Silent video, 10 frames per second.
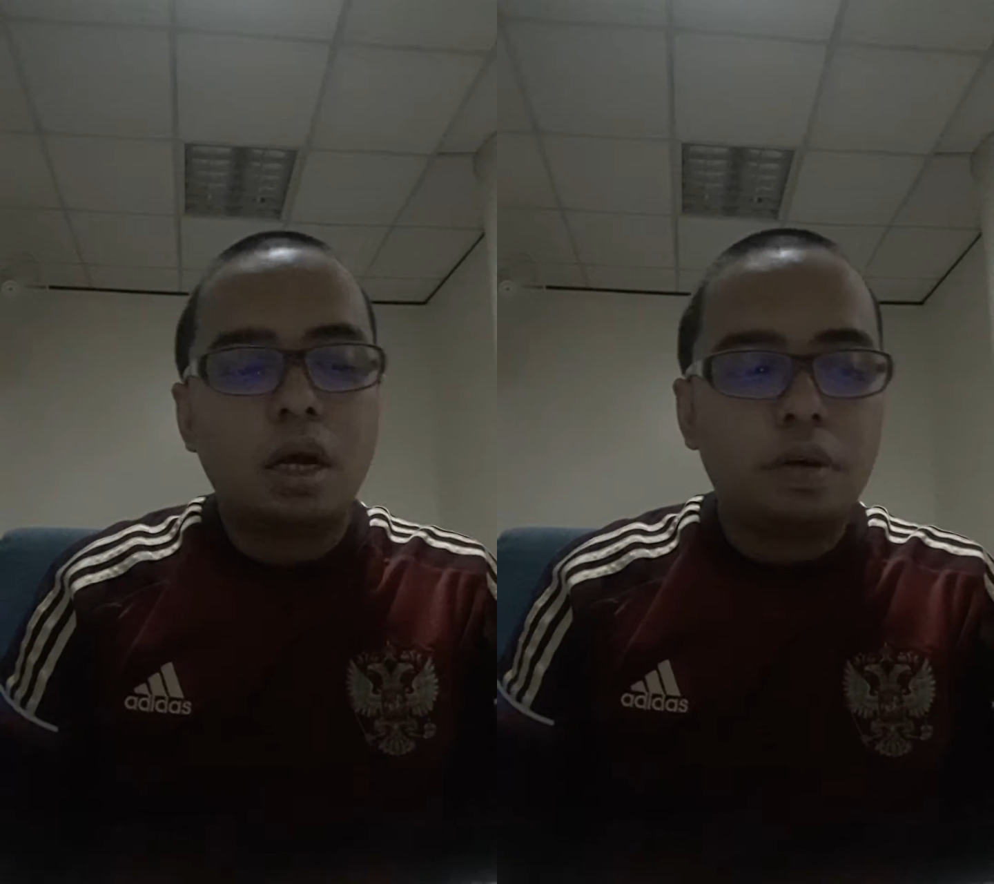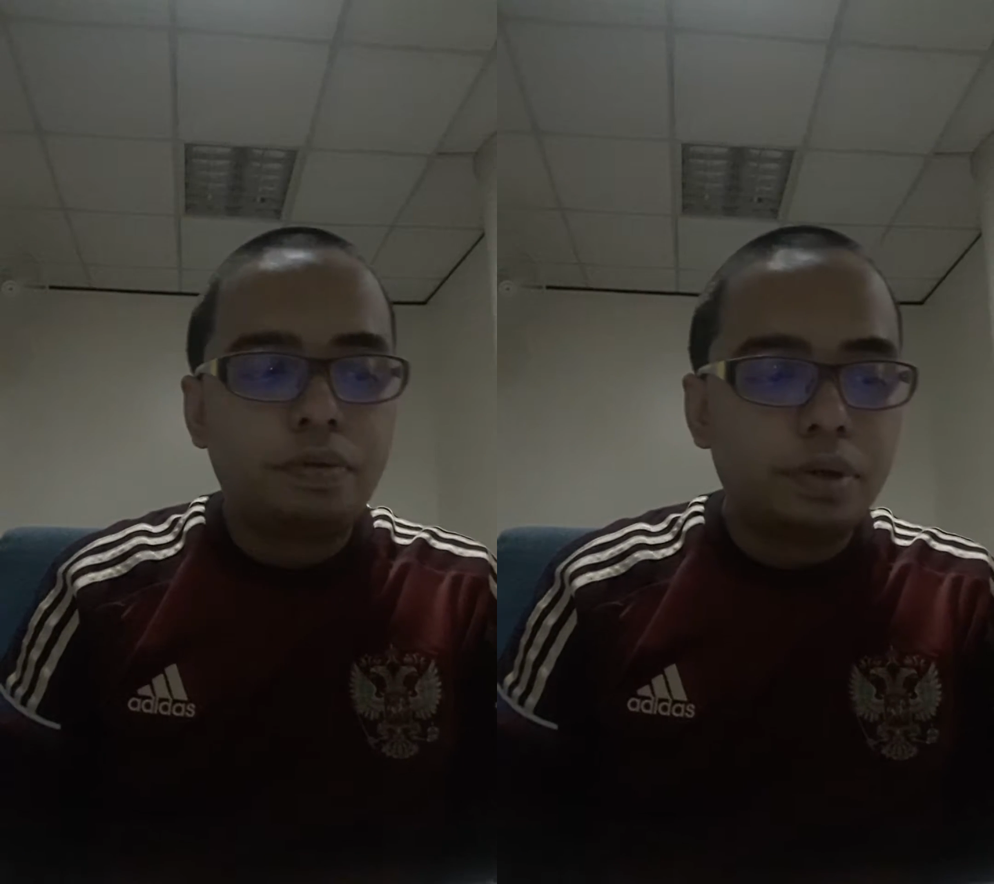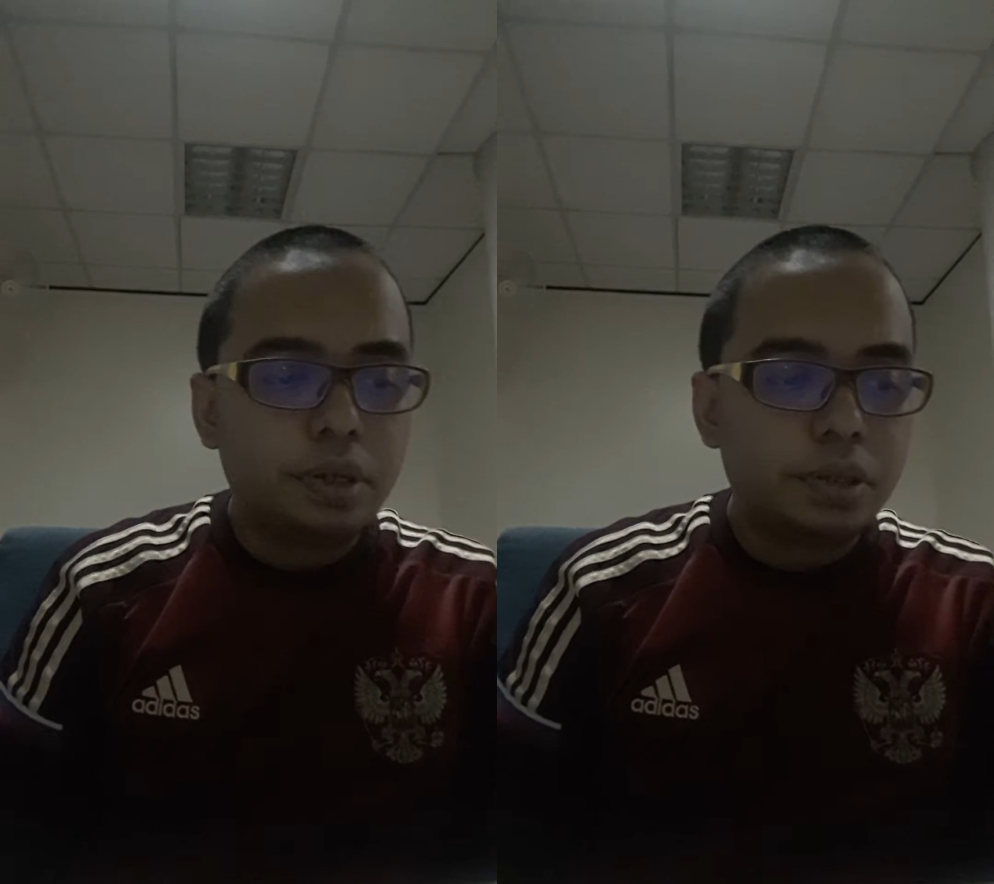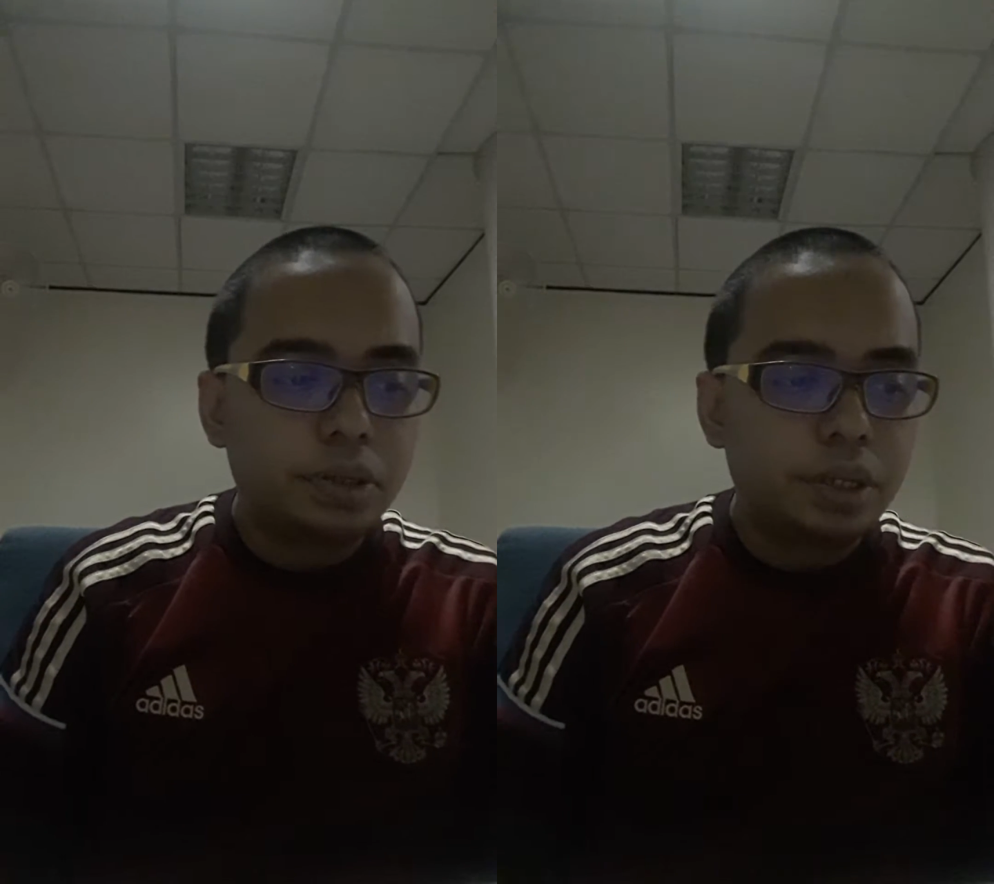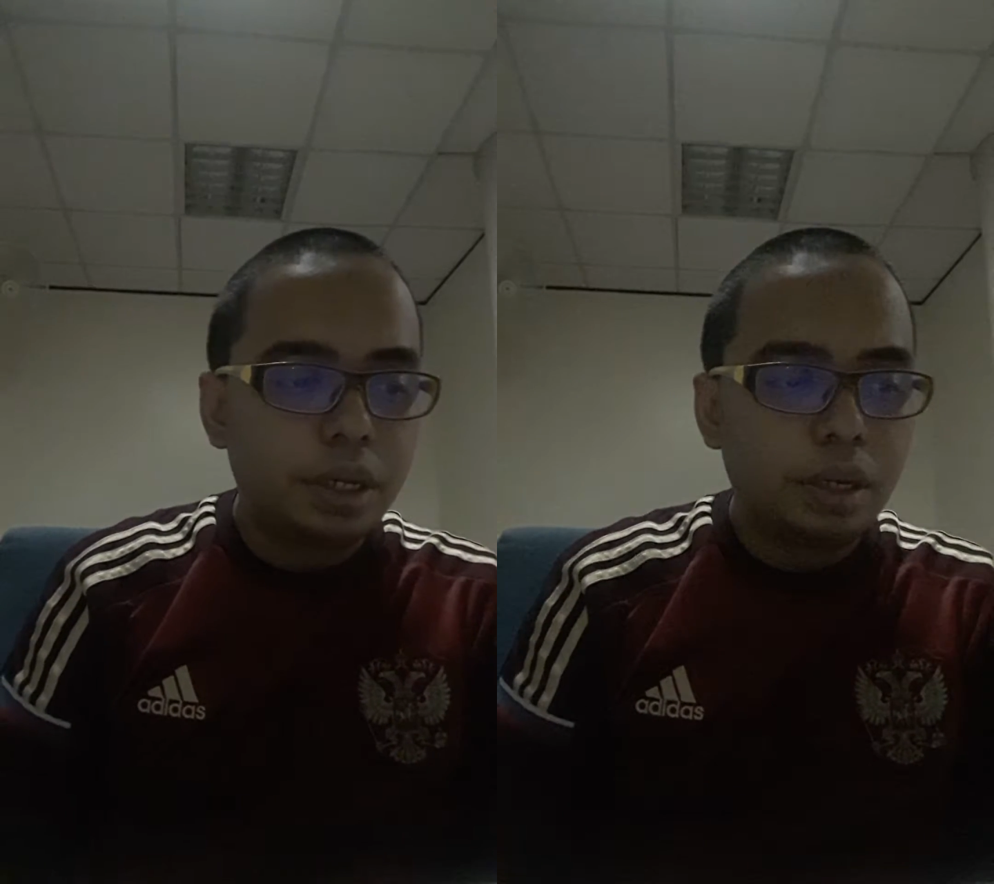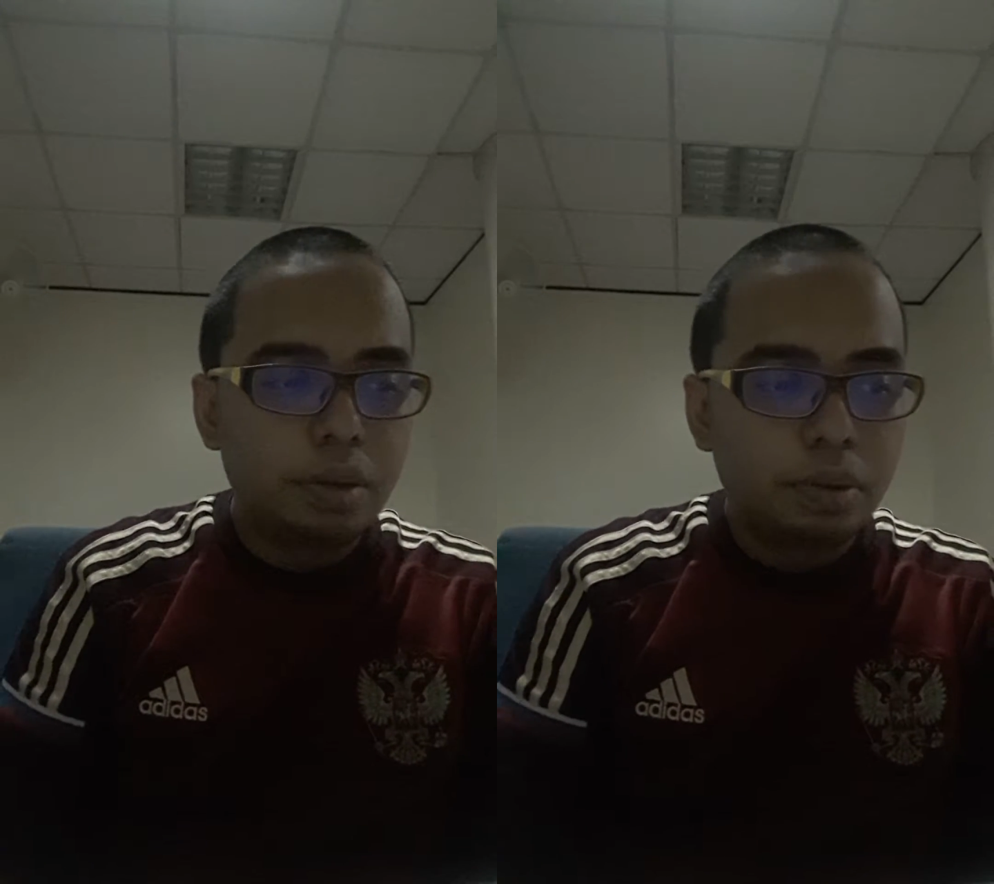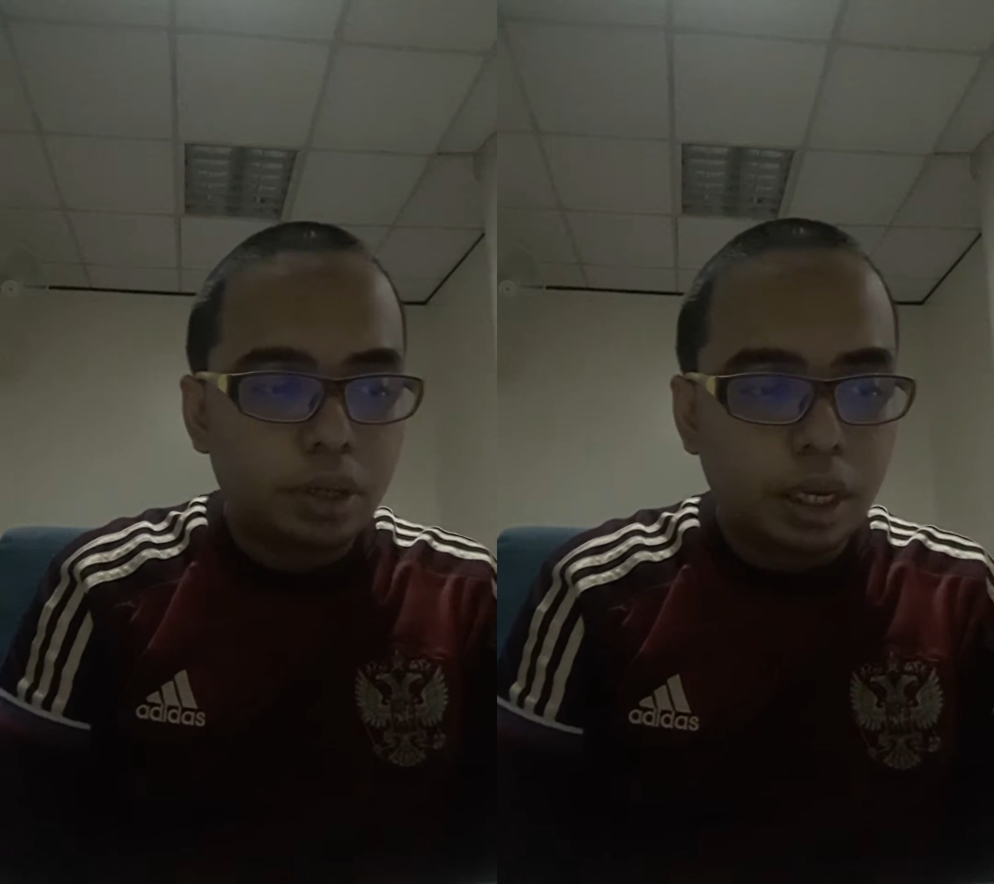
I forgot to say.